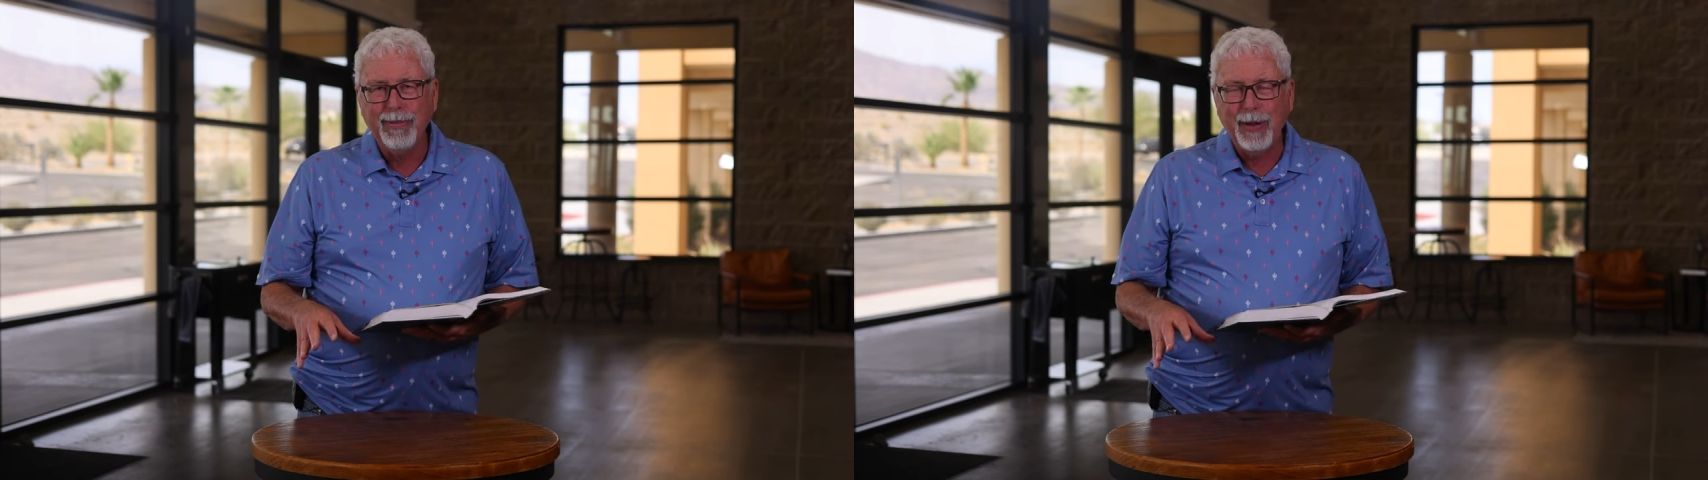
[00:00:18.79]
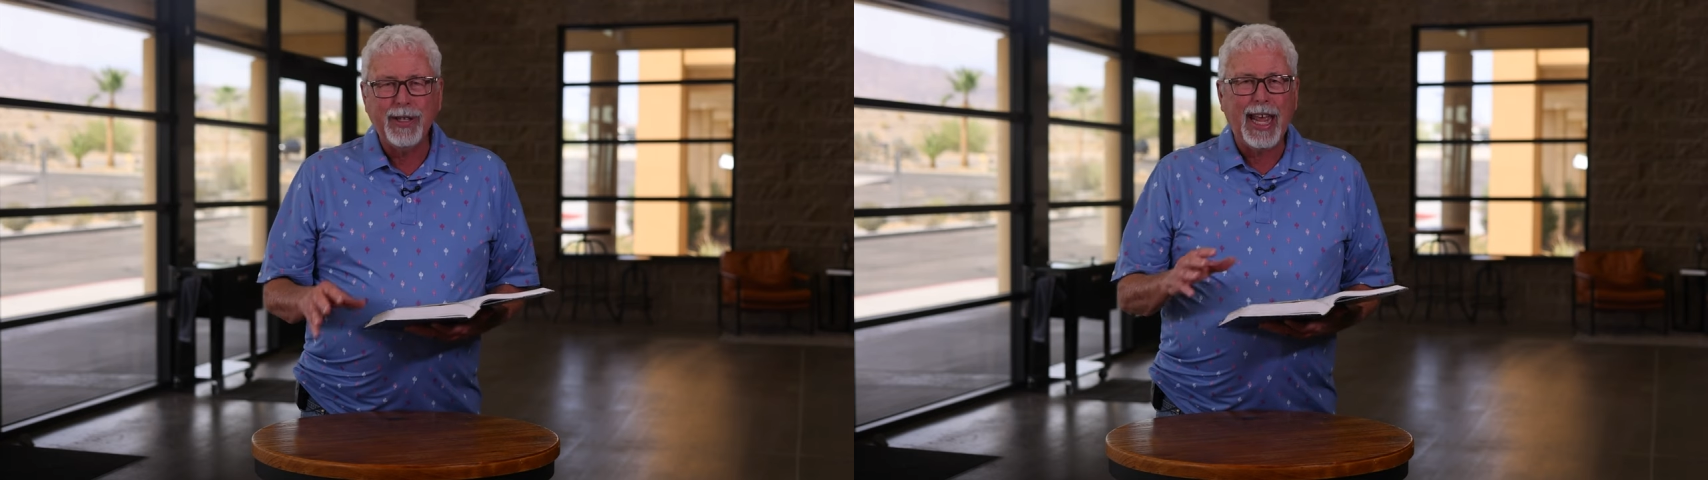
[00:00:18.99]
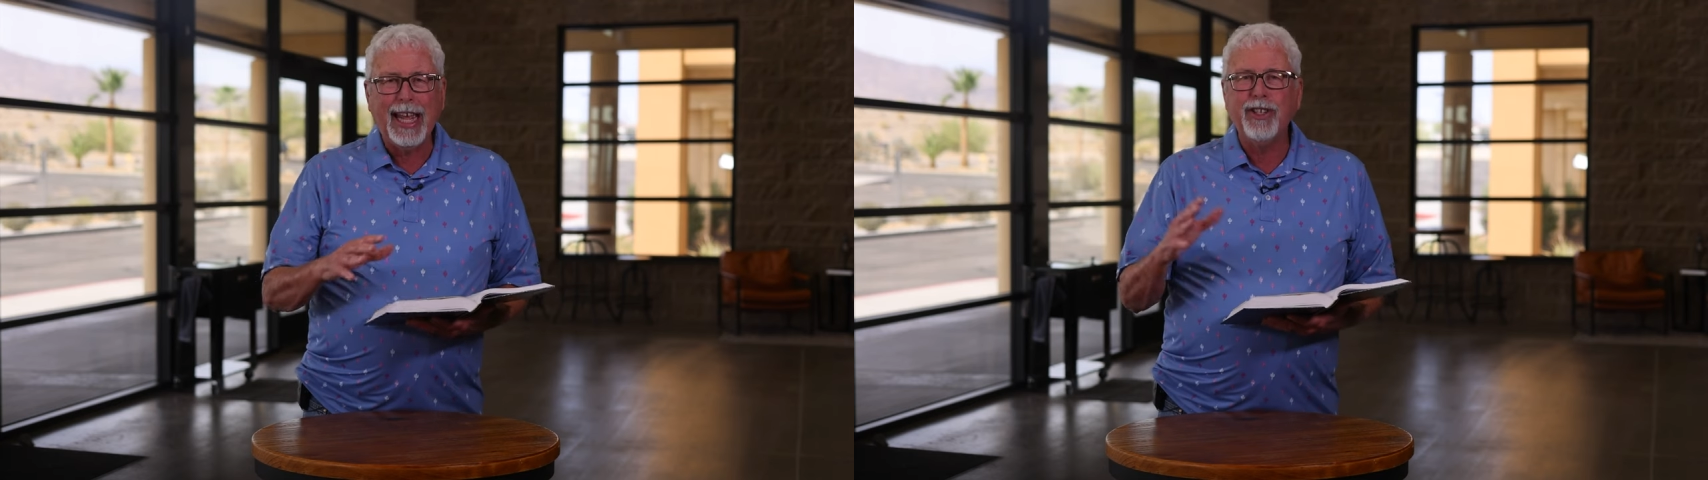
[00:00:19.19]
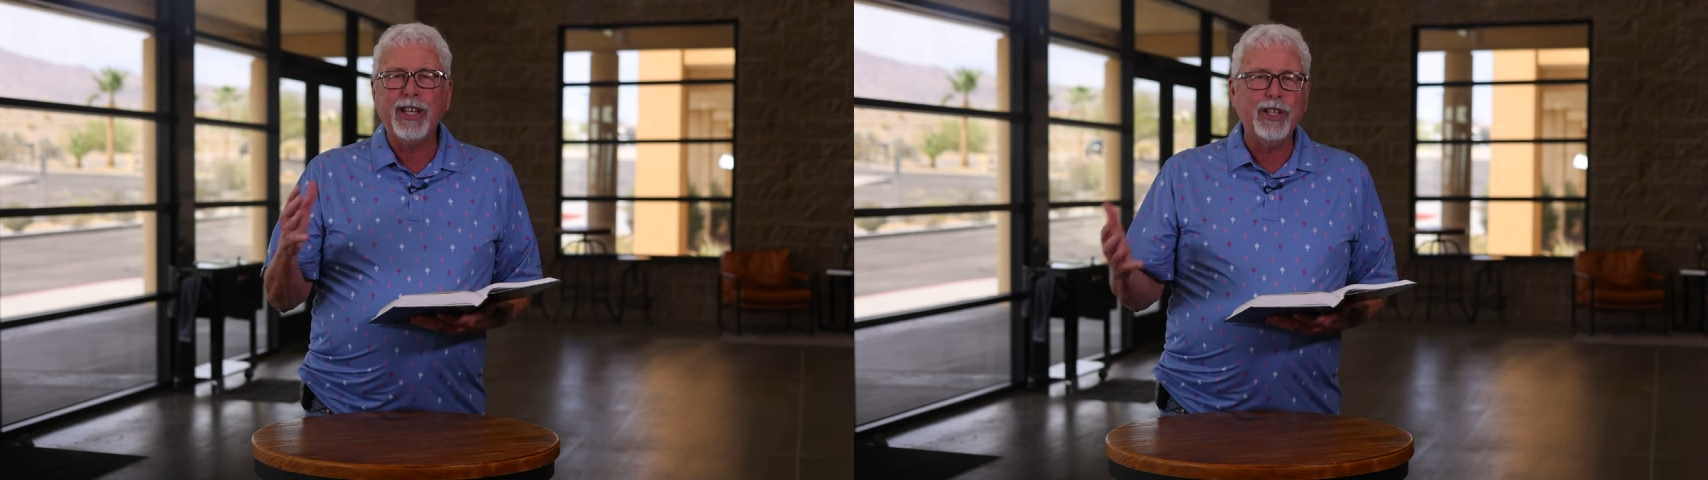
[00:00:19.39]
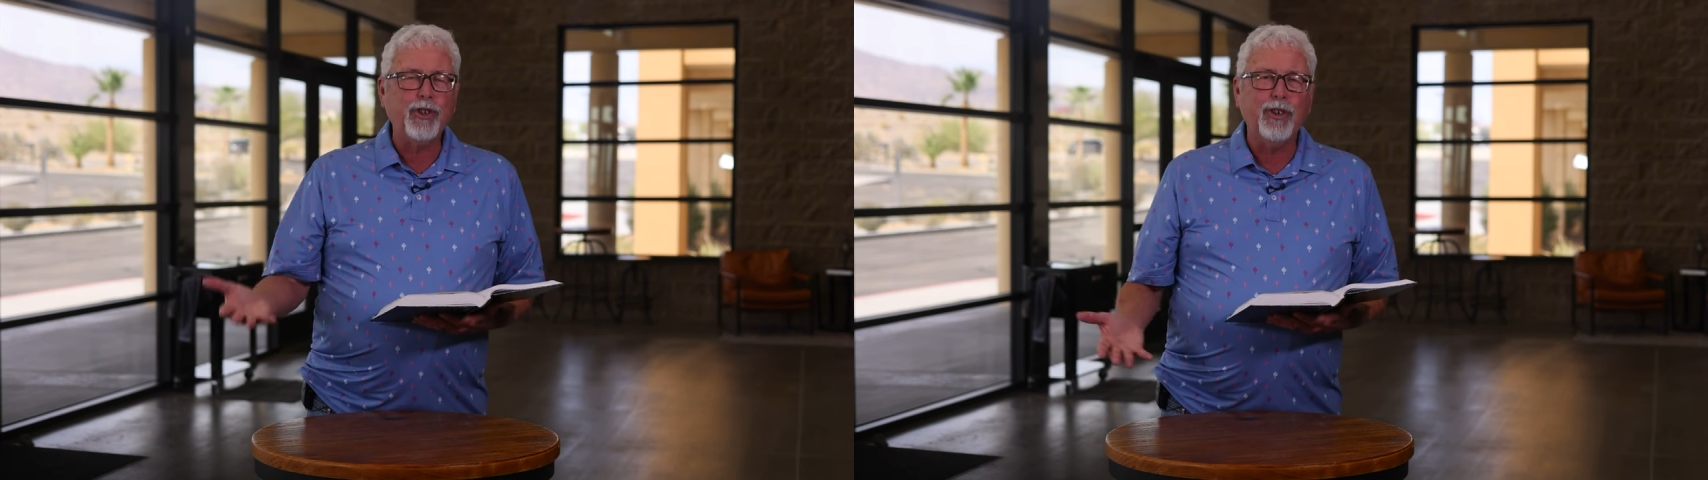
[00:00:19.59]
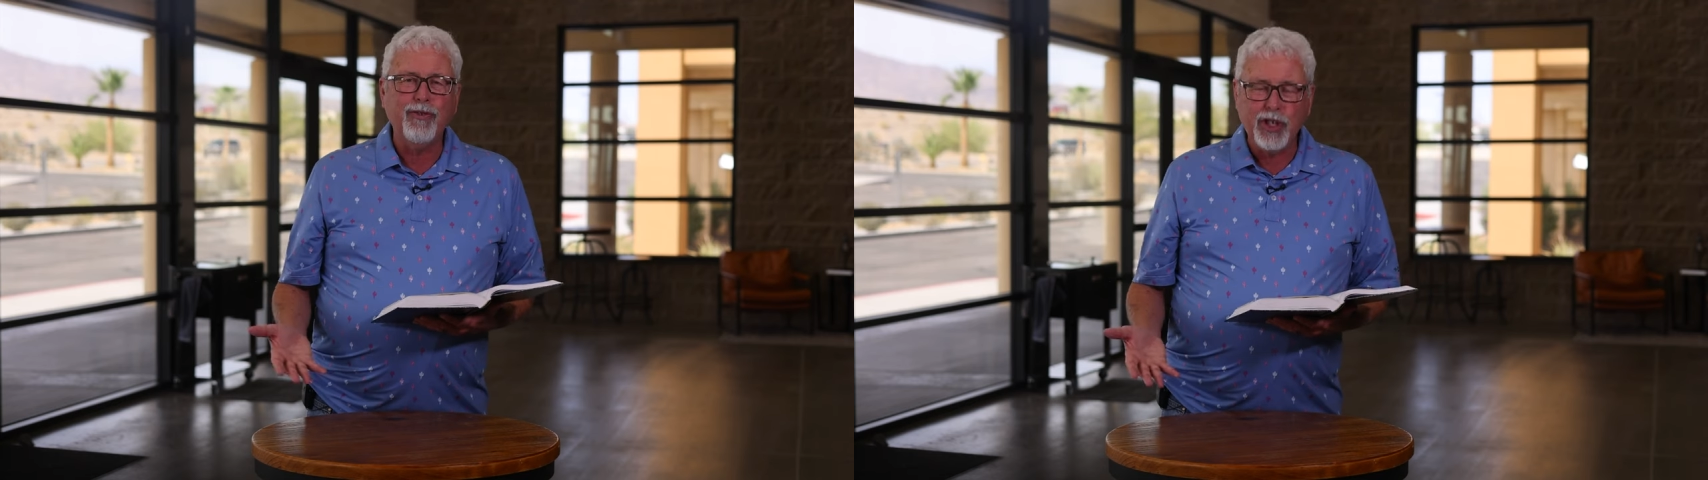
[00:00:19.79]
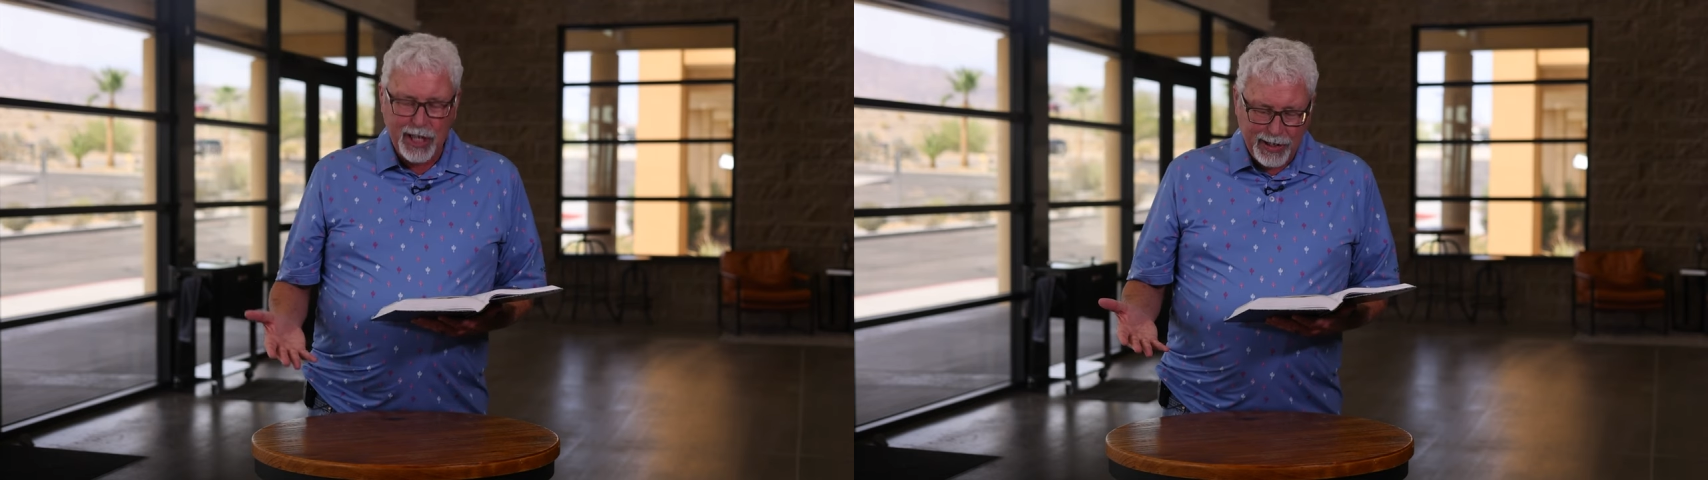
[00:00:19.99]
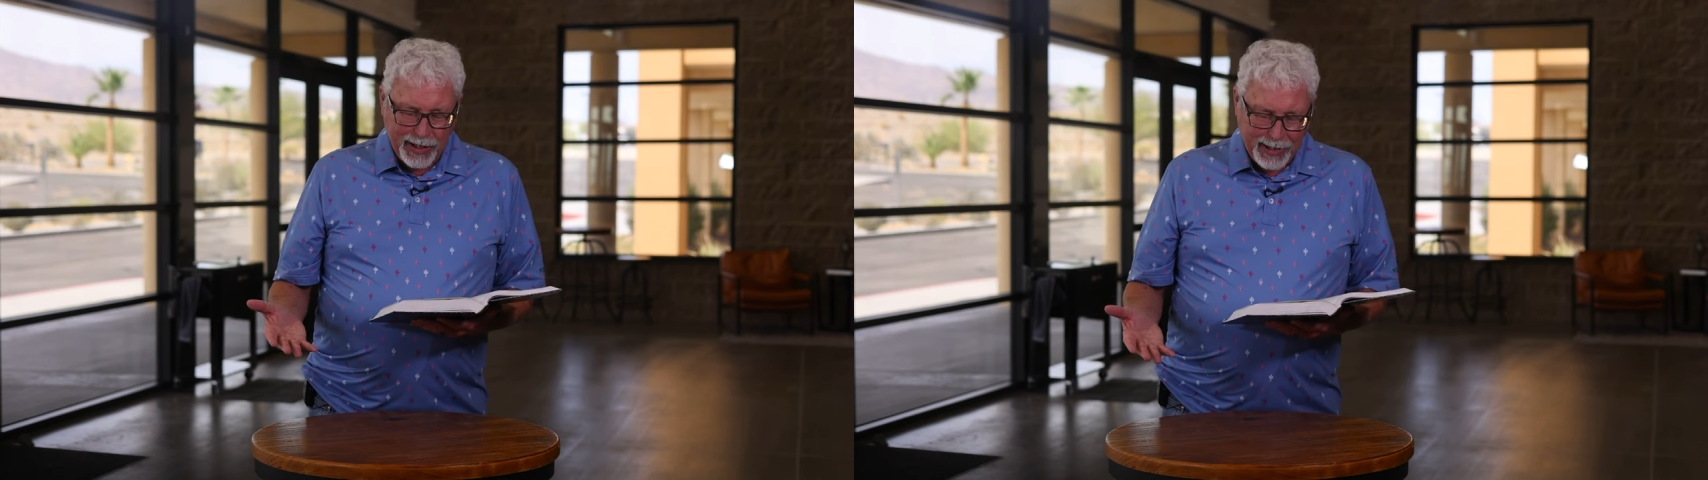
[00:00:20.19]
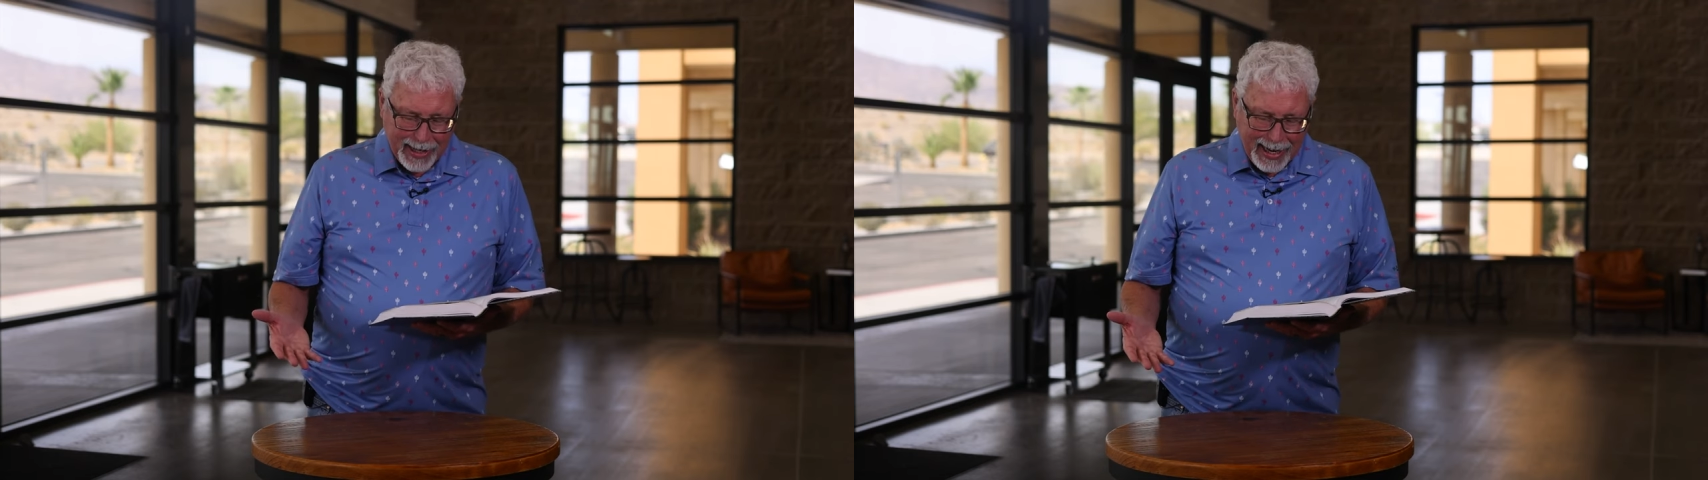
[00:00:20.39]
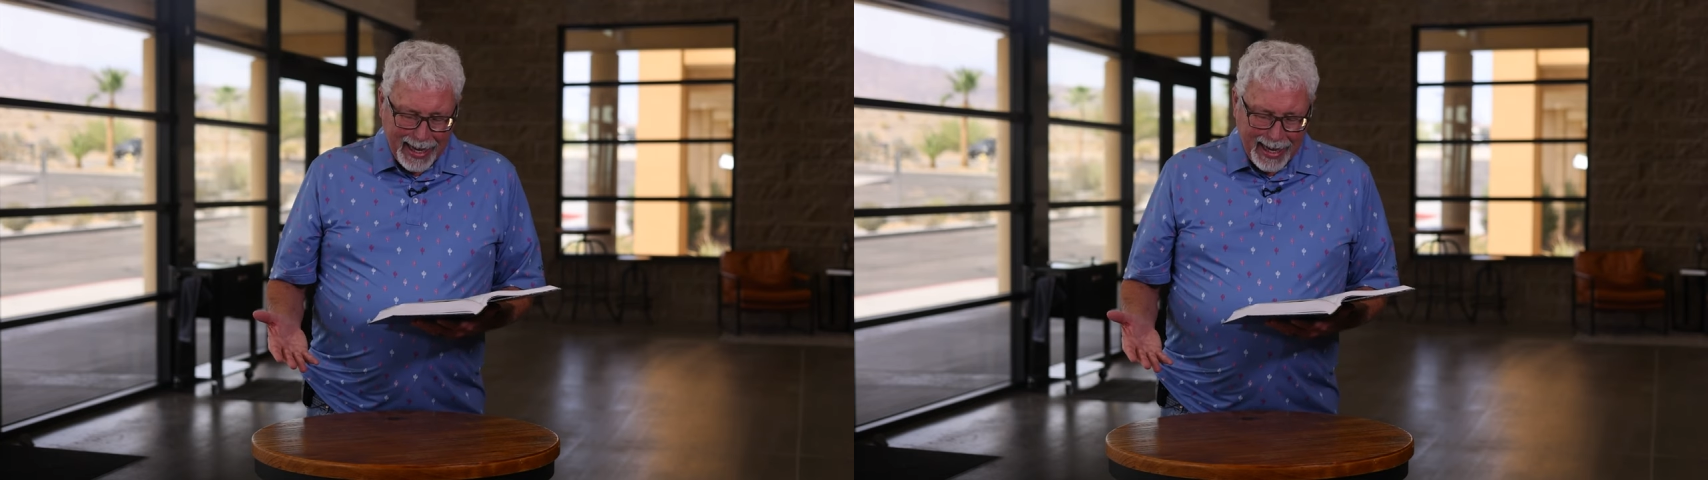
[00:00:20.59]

He was the ancestor of Jesus.